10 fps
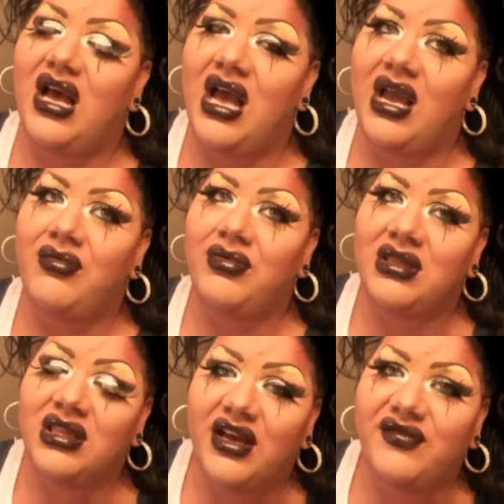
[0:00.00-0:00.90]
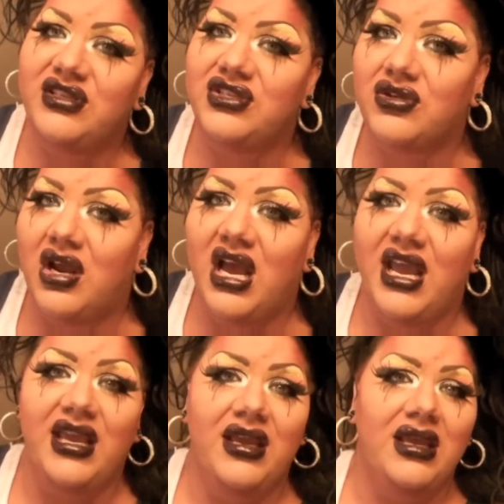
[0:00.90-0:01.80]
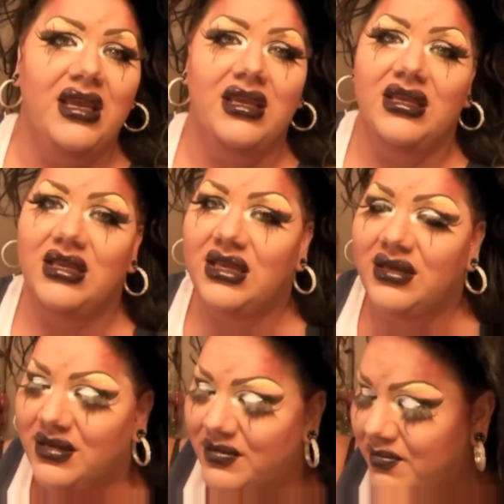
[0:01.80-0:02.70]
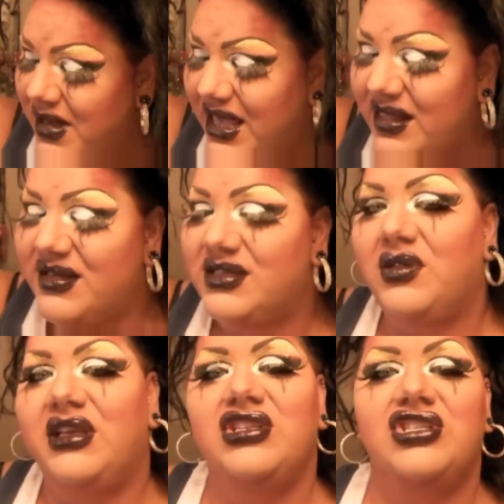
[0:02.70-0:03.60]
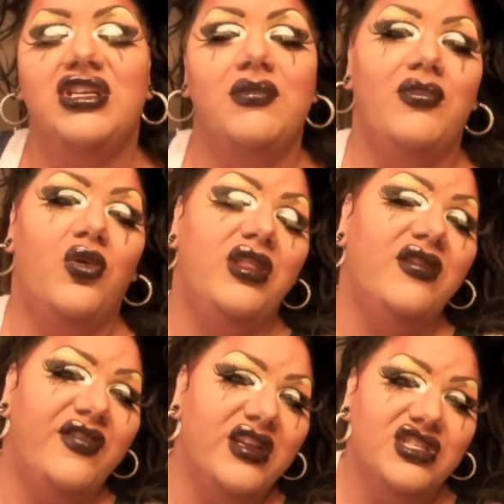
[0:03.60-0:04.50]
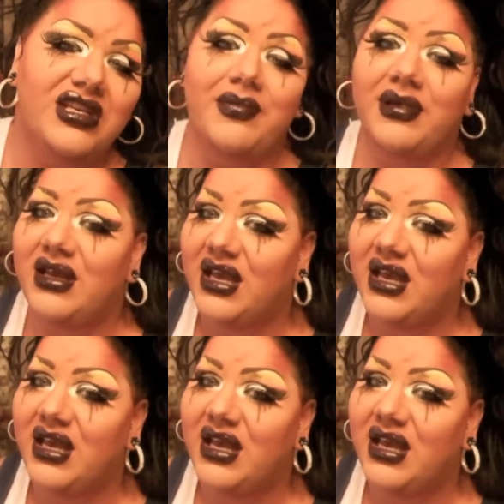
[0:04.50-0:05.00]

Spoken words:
I would love to try making this relationship more than friendship